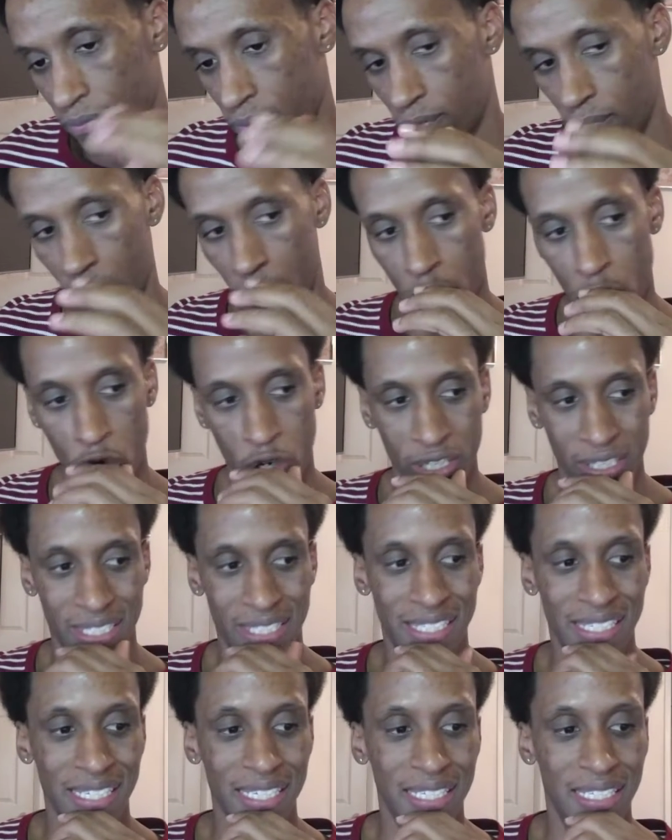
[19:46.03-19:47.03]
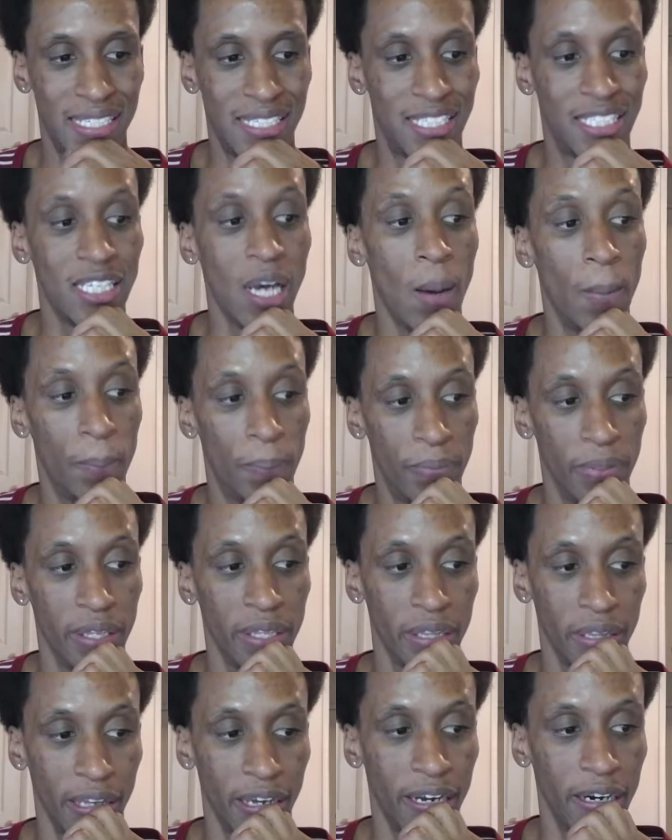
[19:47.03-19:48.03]
you could see something
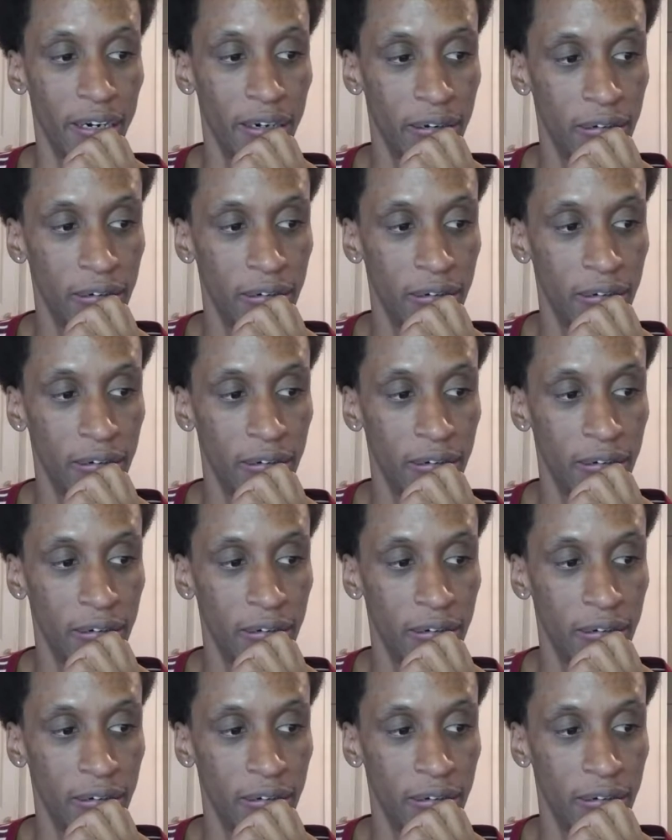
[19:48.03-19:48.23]
there.